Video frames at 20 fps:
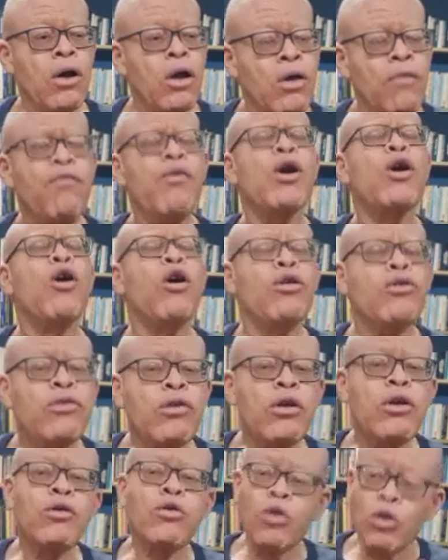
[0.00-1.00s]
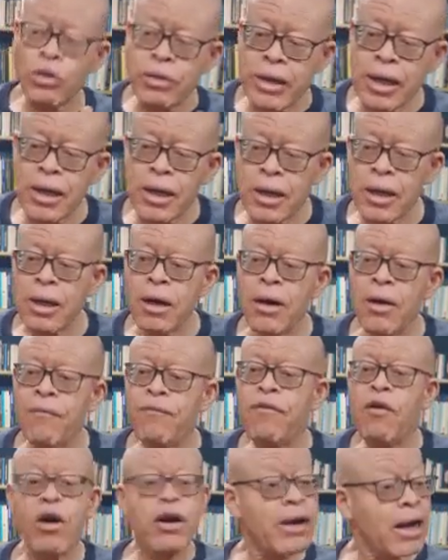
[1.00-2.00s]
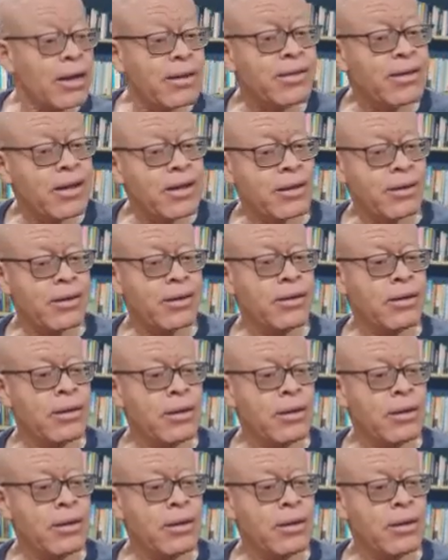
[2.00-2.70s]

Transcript: if we continue to take for granted